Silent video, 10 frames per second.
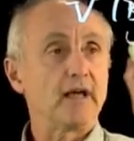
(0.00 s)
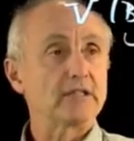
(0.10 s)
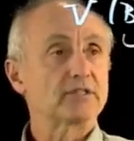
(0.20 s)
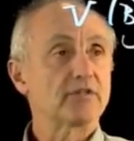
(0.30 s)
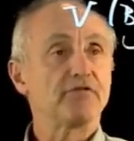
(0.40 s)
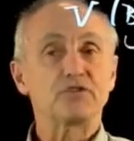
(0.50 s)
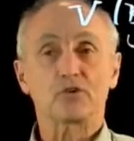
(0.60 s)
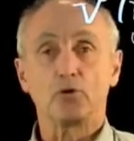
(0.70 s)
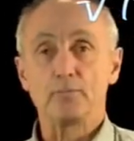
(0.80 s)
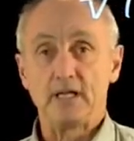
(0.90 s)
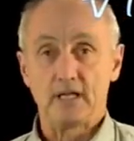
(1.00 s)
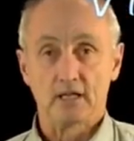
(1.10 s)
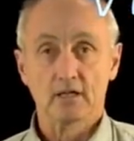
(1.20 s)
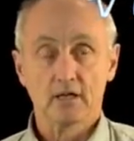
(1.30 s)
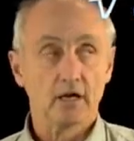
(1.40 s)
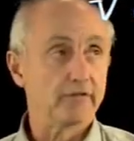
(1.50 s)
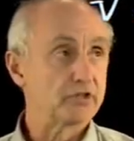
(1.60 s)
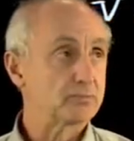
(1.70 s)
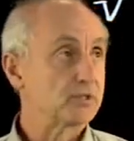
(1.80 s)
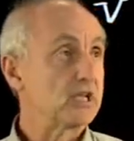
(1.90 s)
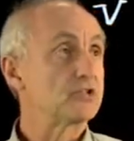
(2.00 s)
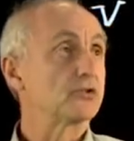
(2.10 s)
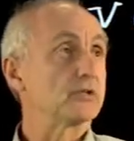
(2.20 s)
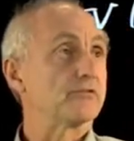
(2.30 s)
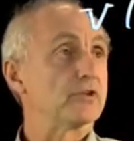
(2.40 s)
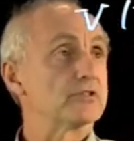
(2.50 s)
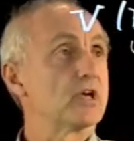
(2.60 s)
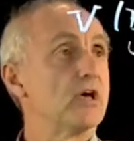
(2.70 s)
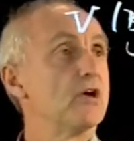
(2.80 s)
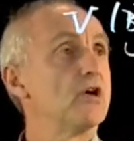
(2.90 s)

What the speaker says: that's the physical meaning of this potential difference.